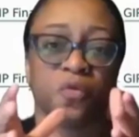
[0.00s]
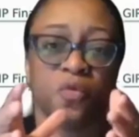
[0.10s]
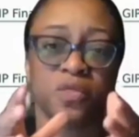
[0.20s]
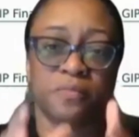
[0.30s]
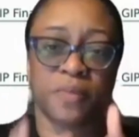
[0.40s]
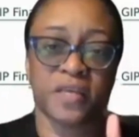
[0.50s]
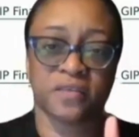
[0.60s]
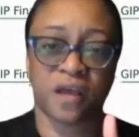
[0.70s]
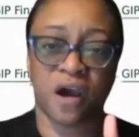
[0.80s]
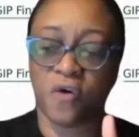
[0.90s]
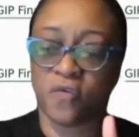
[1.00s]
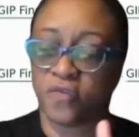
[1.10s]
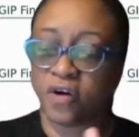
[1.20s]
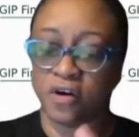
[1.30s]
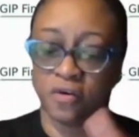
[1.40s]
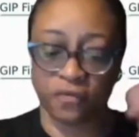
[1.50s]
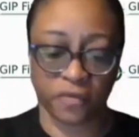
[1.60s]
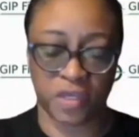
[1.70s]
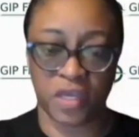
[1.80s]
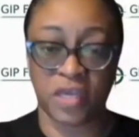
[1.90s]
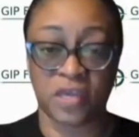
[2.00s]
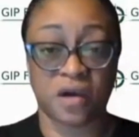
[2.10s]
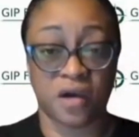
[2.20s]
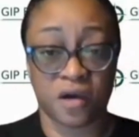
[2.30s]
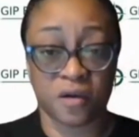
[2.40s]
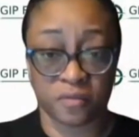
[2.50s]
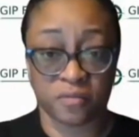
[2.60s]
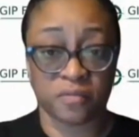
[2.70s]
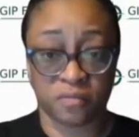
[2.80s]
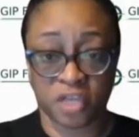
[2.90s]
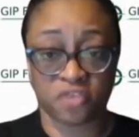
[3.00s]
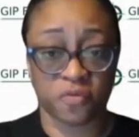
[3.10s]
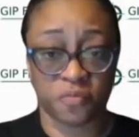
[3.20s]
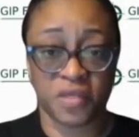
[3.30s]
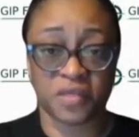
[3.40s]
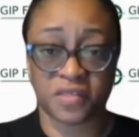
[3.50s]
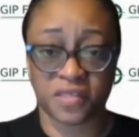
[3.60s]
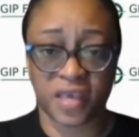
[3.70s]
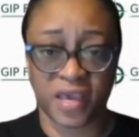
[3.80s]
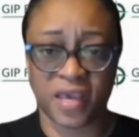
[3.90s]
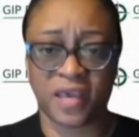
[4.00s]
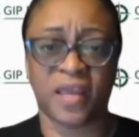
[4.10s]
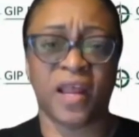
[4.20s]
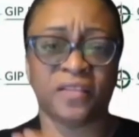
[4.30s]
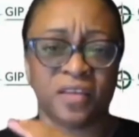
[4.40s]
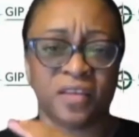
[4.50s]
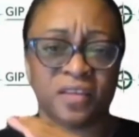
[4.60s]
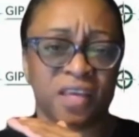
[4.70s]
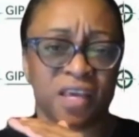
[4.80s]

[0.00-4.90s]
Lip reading: was based off of the income that your business had. And I think they